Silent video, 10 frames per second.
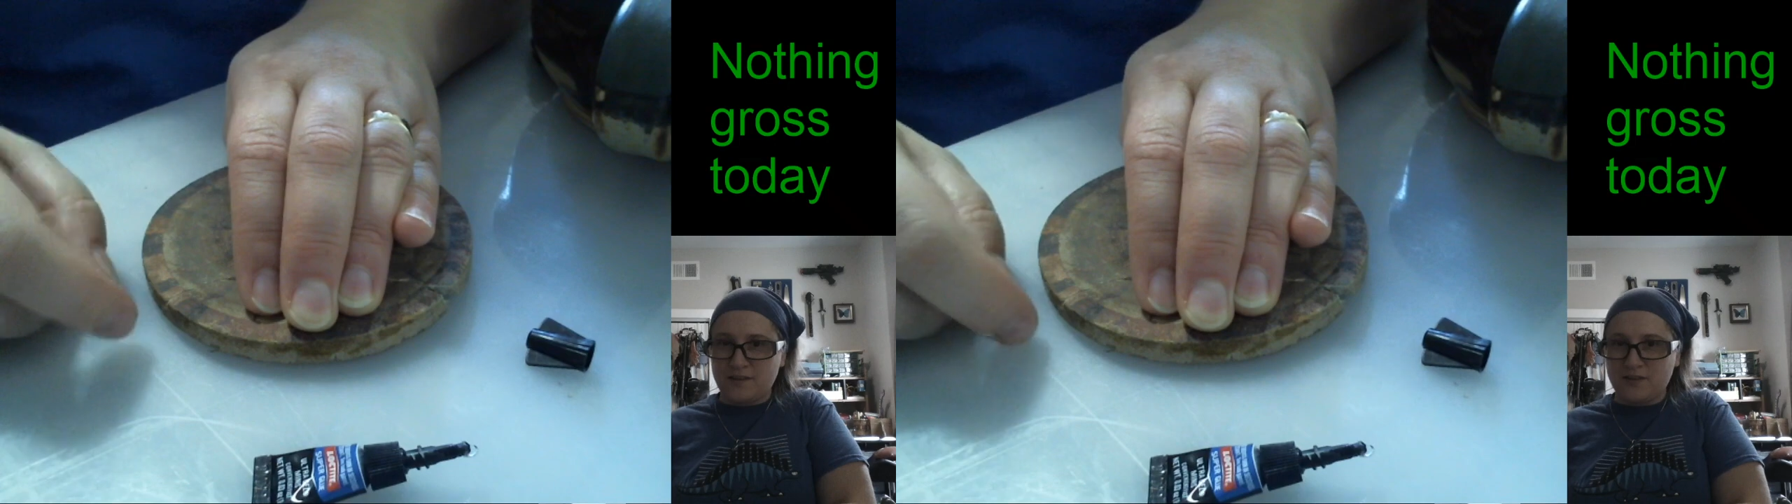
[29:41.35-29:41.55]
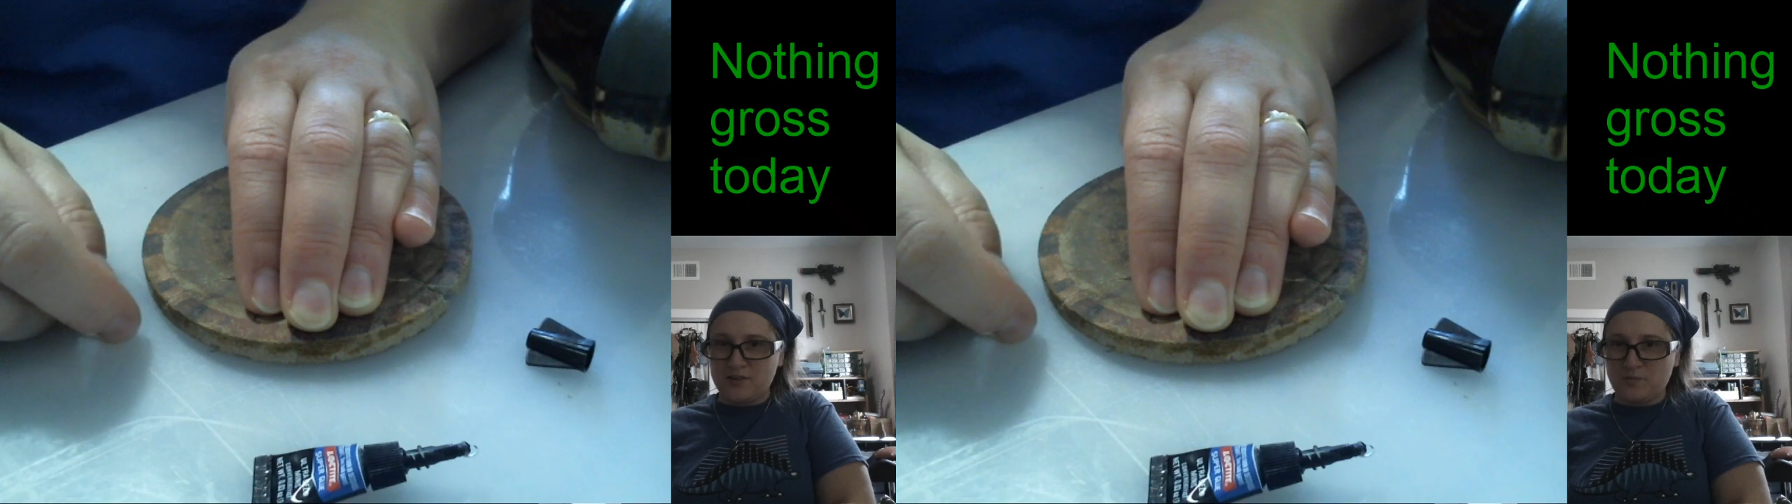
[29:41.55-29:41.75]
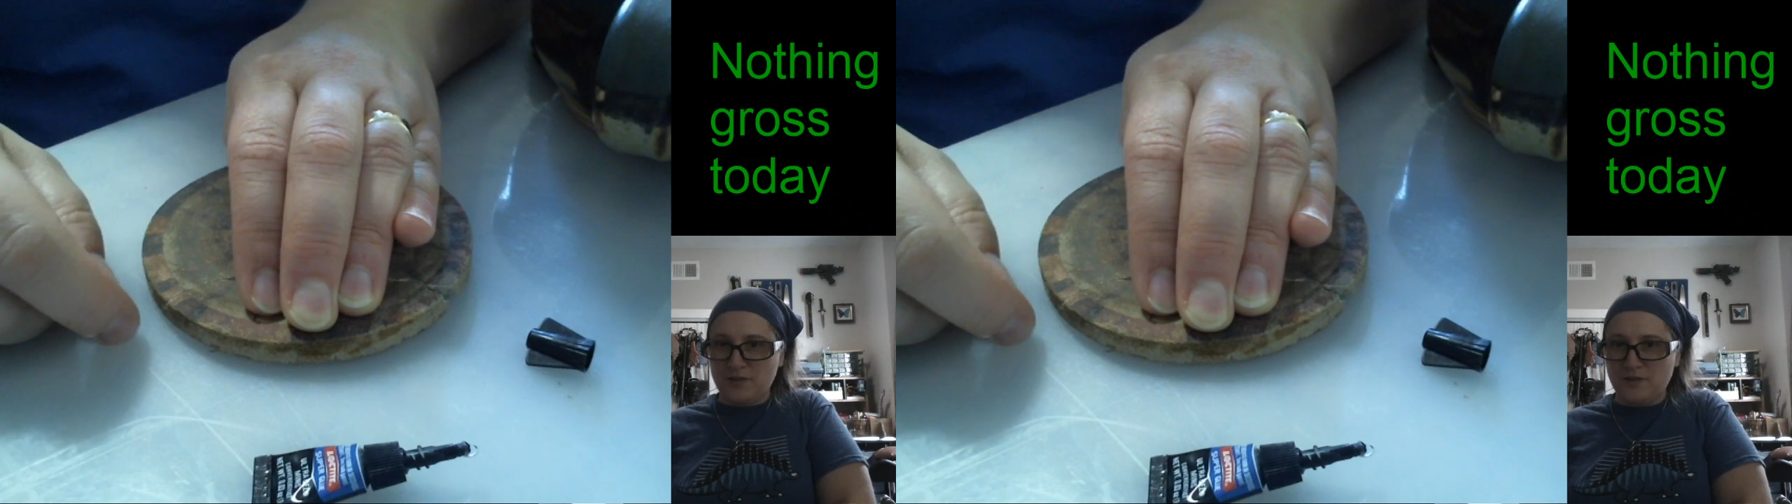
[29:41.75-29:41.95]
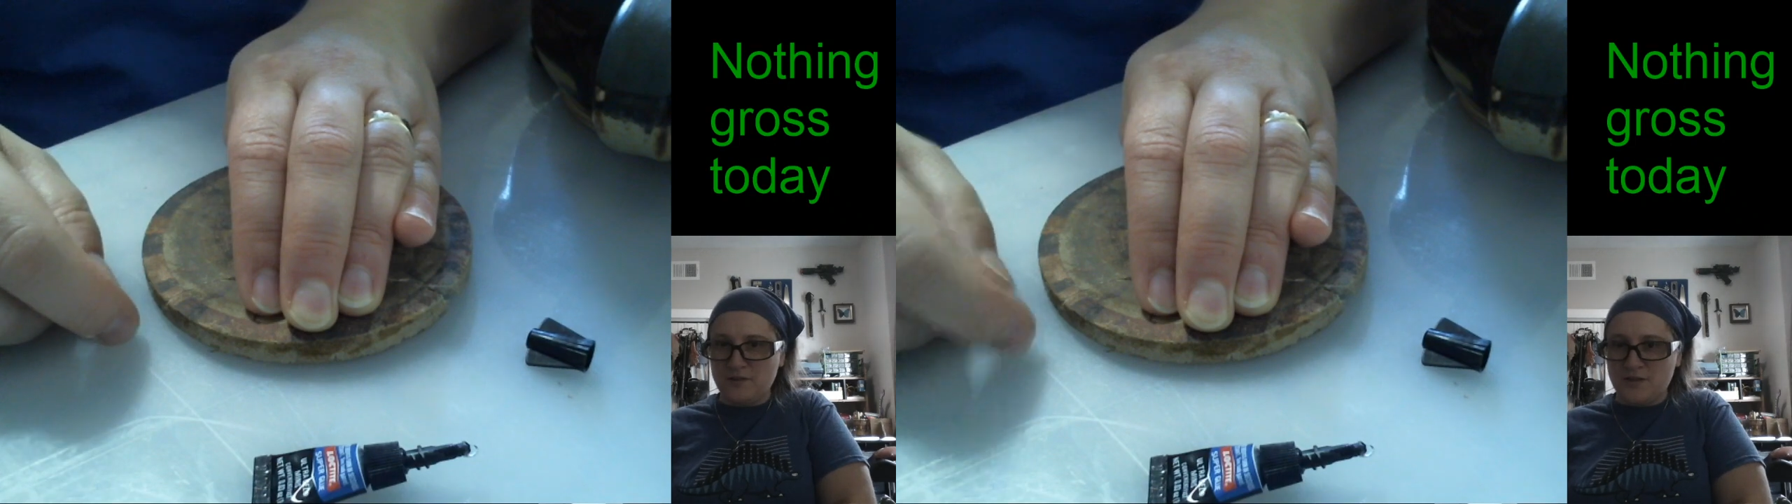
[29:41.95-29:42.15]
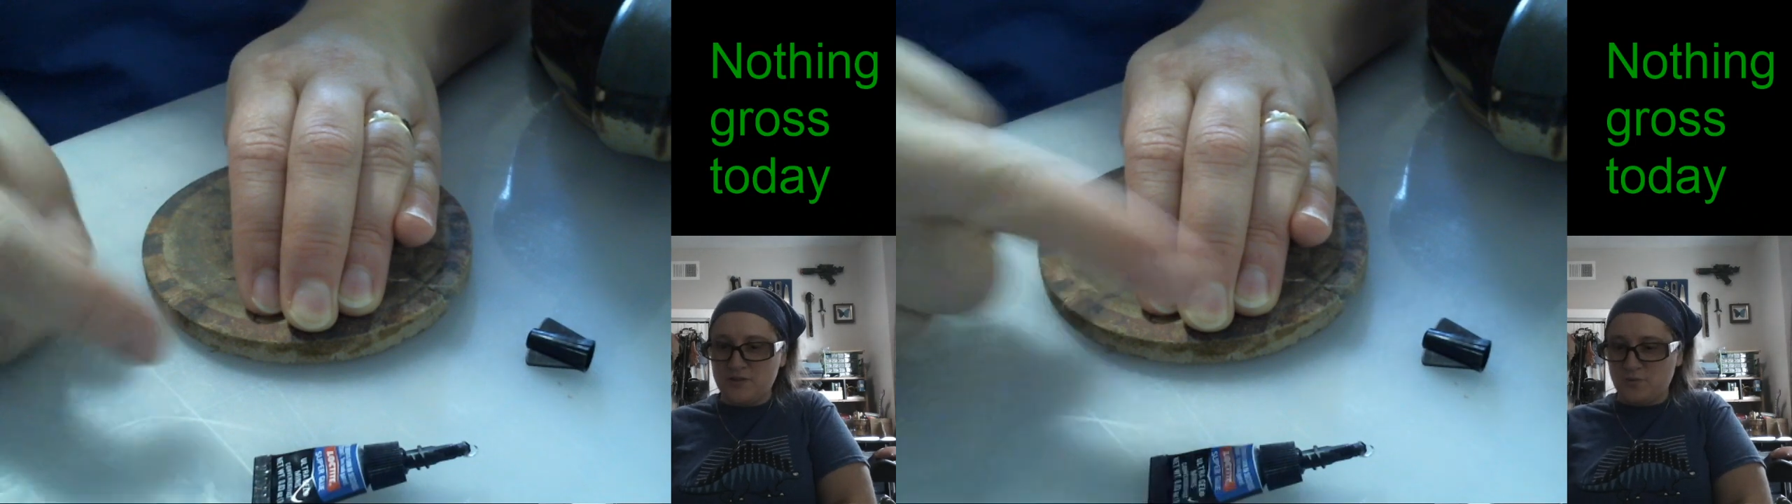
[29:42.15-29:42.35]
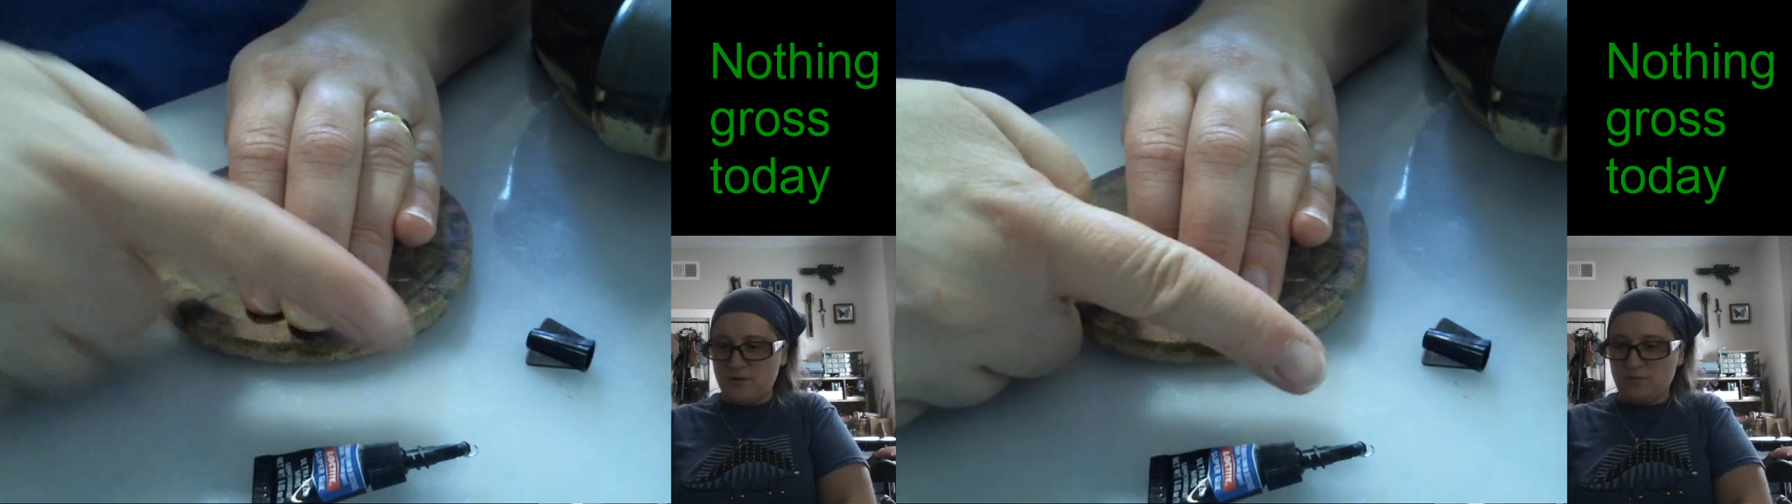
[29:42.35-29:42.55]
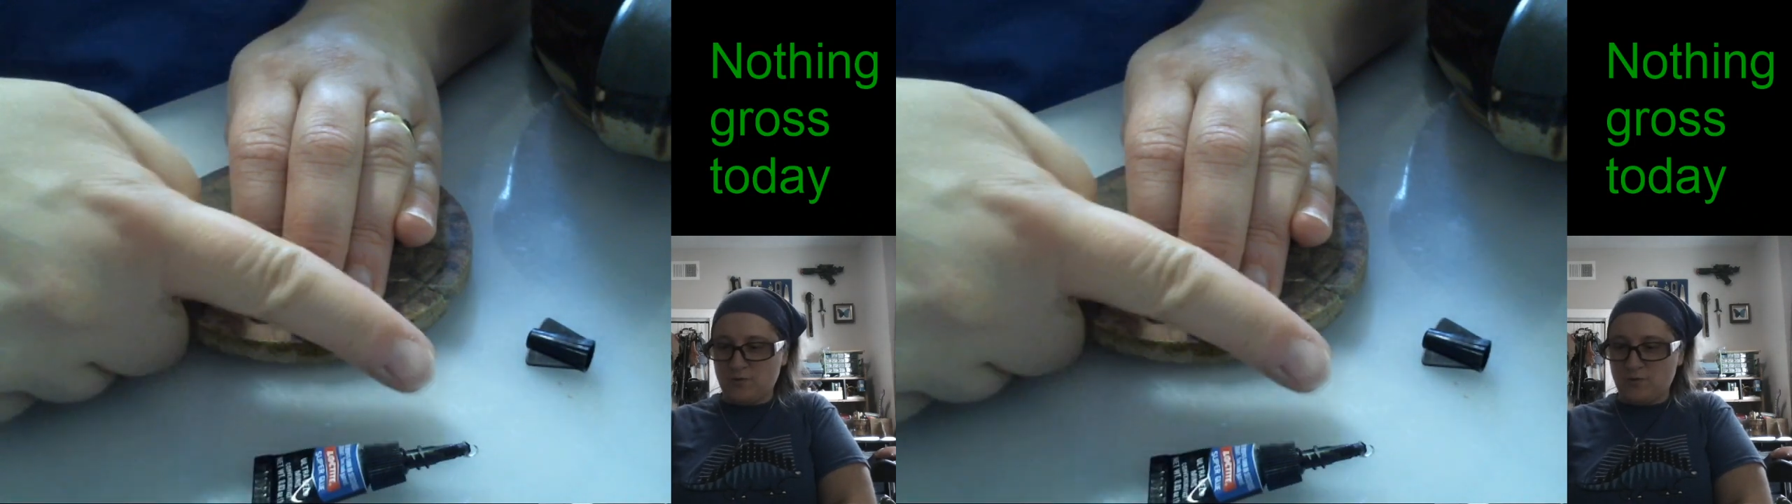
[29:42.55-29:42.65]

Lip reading: thing super glue does where it